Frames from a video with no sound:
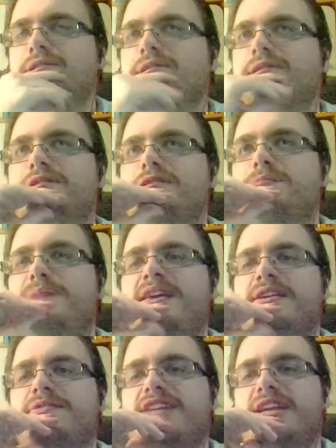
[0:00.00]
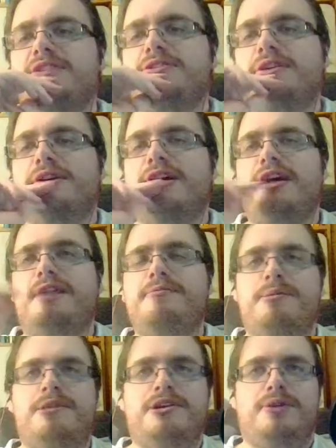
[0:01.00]
Speaking of Daytona, I
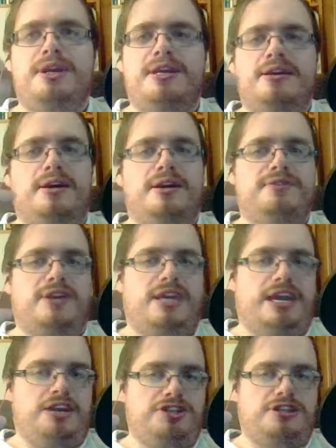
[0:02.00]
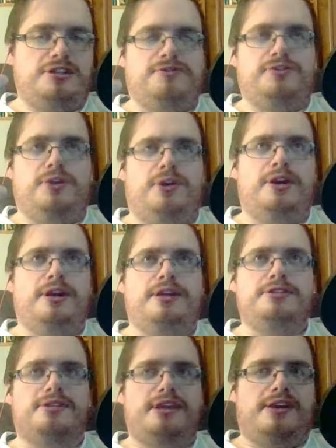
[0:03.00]
remember going on vacation to Florida in
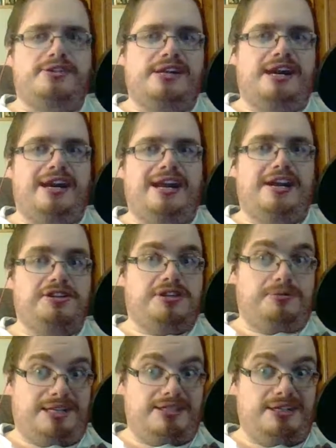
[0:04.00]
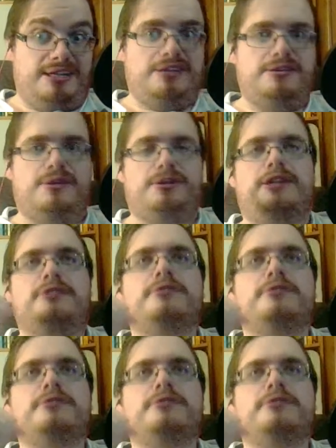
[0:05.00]
2009. I actually went to Daytona.